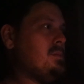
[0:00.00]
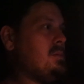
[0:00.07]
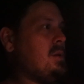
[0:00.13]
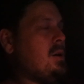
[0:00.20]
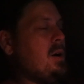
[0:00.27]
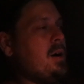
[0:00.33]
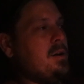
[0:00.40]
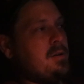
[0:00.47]

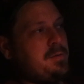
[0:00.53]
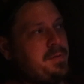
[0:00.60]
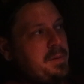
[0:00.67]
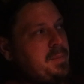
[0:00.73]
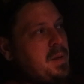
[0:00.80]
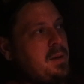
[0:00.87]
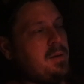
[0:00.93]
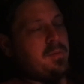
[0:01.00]

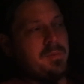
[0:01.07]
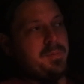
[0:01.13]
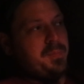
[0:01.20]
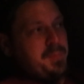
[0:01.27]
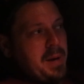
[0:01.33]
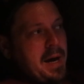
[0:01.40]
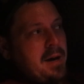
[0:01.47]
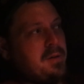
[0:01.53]
150
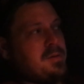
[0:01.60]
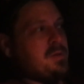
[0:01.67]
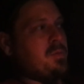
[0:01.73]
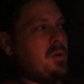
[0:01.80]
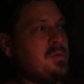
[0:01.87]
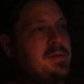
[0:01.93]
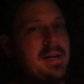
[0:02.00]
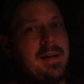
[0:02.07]
pounds of
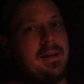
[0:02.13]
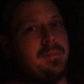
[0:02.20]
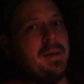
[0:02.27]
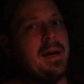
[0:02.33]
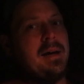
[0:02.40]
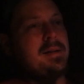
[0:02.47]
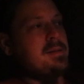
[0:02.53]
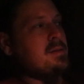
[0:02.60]
rotating
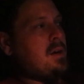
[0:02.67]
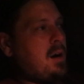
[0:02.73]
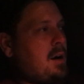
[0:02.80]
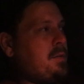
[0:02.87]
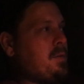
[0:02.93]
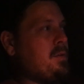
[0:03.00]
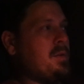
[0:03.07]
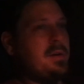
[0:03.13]
mass
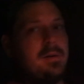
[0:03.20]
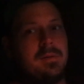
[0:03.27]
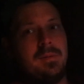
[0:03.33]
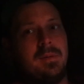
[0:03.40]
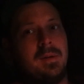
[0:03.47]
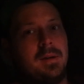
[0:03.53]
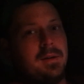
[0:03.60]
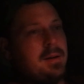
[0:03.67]
off of it,
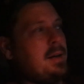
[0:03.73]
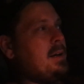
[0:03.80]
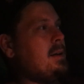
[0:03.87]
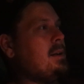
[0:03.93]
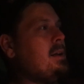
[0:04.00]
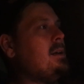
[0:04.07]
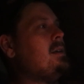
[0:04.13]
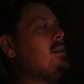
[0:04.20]

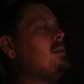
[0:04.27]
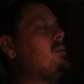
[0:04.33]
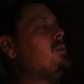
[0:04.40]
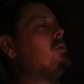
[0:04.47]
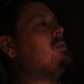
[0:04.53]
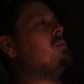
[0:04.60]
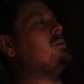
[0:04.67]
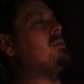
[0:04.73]
and it
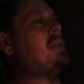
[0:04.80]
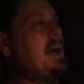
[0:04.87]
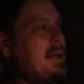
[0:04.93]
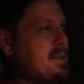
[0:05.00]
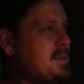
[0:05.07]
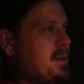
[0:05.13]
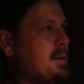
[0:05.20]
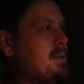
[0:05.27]

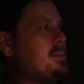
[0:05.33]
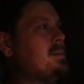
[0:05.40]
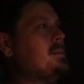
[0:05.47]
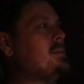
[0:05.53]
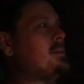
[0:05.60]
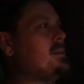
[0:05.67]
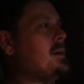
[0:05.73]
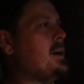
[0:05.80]
likes it
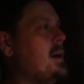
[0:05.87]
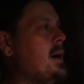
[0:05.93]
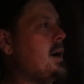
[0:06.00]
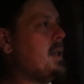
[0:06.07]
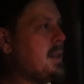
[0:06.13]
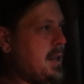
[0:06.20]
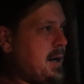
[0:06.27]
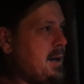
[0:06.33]

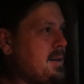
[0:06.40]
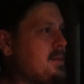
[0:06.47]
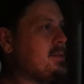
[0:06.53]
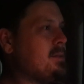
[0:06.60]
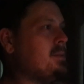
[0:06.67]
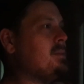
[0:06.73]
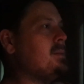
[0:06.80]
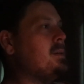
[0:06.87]
a lot.
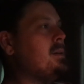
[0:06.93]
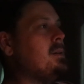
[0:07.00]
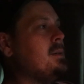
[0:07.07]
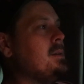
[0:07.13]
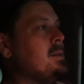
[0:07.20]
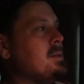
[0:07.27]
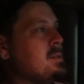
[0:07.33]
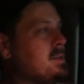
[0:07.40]

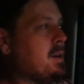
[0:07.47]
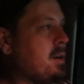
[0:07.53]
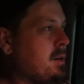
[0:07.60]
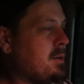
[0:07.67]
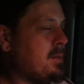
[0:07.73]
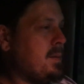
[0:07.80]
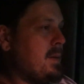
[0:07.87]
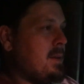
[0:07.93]

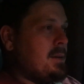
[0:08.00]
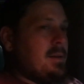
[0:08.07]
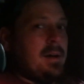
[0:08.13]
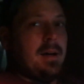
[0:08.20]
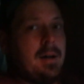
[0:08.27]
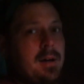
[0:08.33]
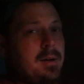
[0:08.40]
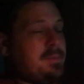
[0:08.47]
So
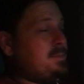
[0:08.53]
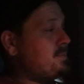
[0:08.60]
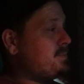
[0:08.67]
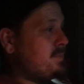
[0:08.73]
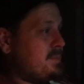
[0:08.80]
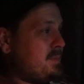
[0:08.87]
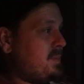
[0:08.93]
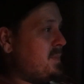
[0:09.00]

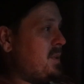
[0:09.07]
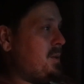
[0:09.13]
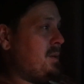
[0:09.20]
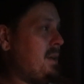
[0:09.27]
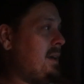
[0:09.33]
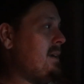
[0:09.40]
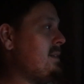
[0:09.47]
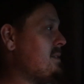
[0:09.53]

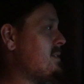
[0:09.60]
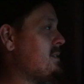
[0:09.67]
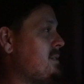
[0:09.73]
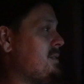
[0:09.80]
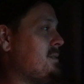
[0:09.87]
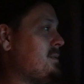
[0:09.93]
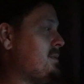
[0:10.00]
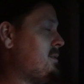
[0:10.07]
dude, it's,
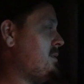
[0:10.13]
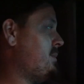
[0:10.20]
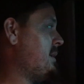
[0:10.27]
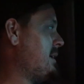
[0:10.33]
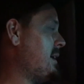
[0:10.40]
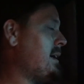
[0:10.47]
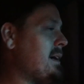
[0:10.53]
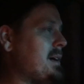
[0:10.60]
oh my
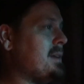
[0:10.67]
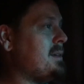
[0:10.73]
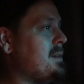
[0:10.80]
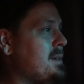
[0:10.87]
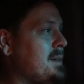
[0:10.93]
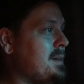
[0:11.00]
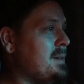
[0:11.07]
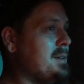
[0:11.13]
god,
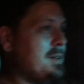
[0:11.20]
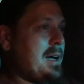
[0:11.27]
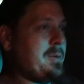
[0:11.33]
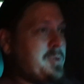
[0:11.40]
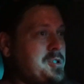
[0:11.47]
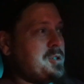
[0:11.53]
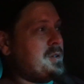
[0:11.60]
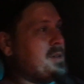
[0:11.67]
I
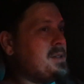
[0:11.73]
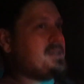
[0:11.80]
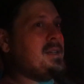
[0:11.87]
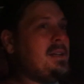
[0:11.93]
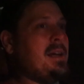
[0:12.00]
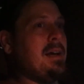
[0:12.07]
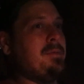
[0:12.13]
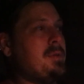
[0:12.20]
wish you could have
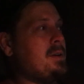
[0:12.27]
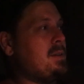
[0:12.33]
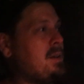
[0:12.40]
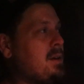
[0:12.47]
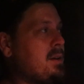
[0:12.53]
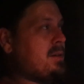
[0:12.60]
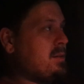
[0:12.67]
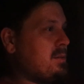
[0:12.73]
seen
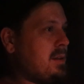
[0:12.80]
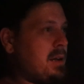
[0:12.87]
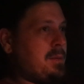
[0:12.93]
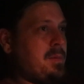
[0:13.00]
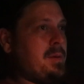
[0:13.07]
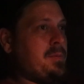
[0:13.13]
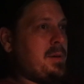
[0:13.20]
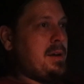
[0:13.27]
everything. Like,
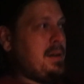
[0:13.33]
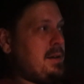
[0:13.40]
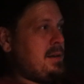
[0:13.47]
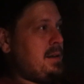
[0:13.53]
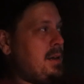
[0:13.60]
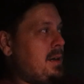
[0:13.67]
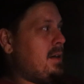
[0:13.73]
we ran